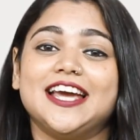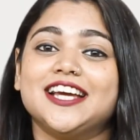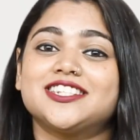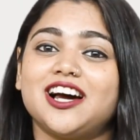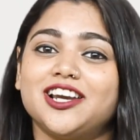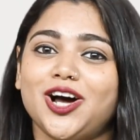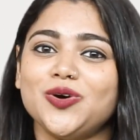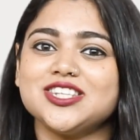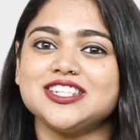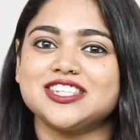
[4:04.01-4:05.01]
It
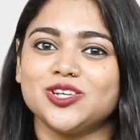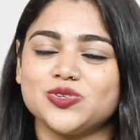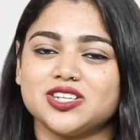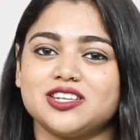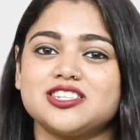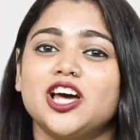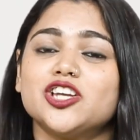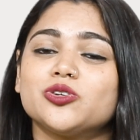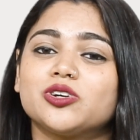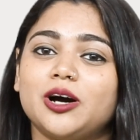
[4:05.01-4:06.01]
allows its users
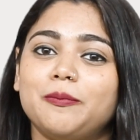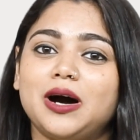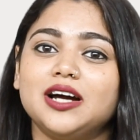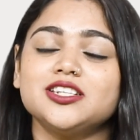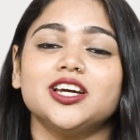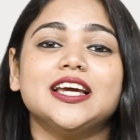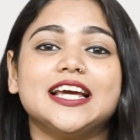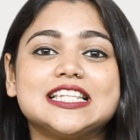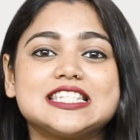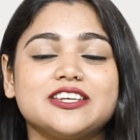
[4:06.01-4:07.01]
to command
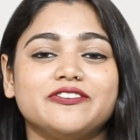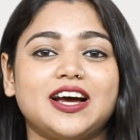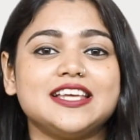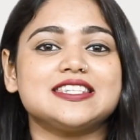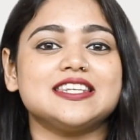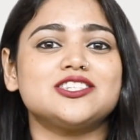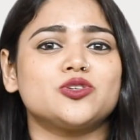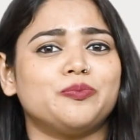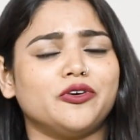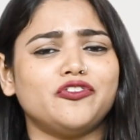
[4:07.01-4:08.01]
its devices
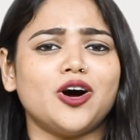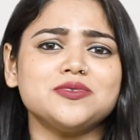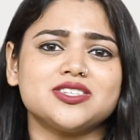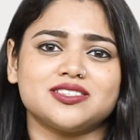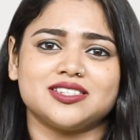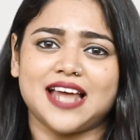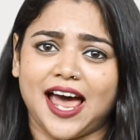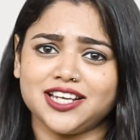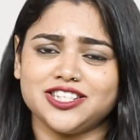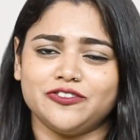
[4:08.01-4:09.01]
to perform certain
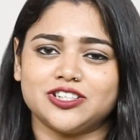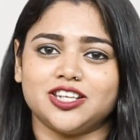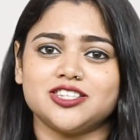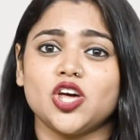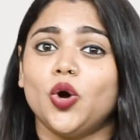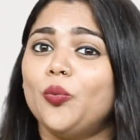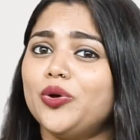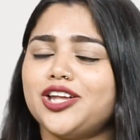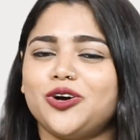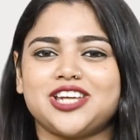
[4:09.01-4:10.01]
activities
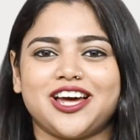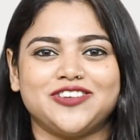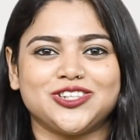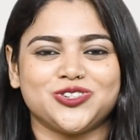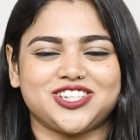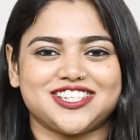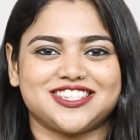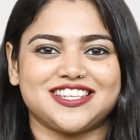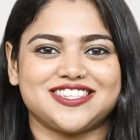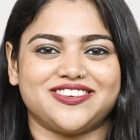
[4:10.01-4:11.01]
without having to
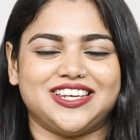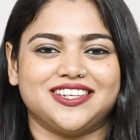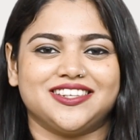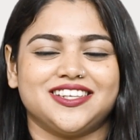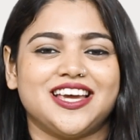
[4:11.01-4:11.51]
touch the screen.